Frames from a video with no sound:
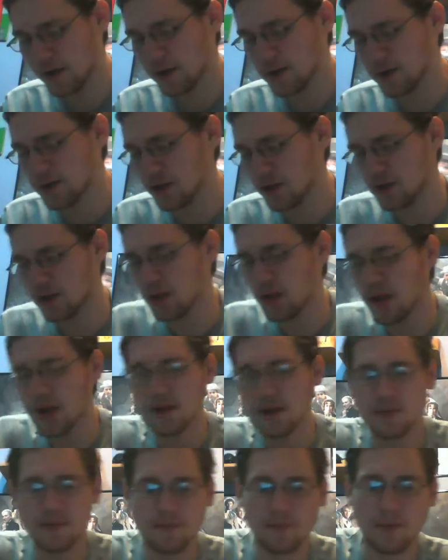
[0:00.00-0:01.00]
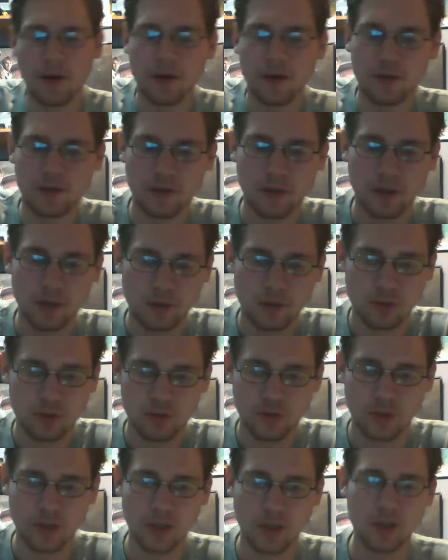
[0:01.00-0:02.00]
then the last of my critical
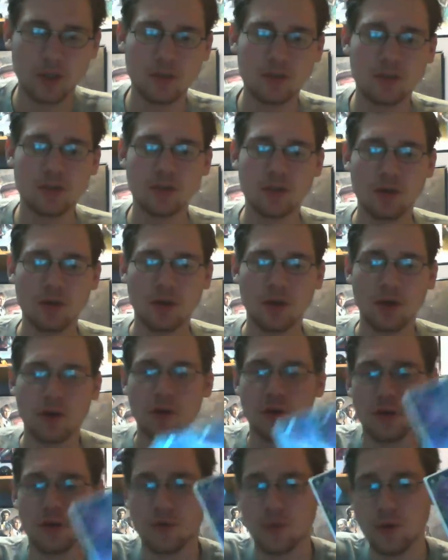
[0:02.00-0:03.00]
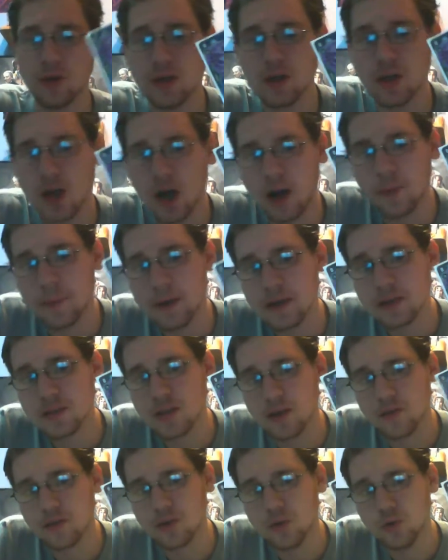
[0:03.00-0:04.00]
triggers 3 copies
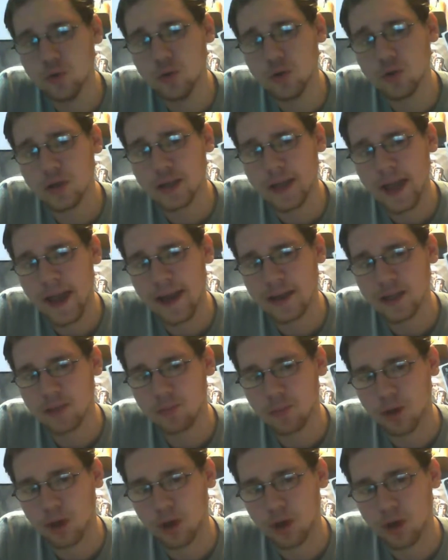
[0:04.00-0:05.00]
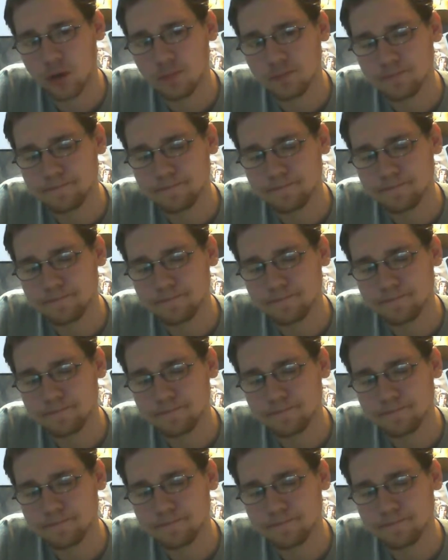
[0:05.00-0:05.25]
of Ghoul Cannonball.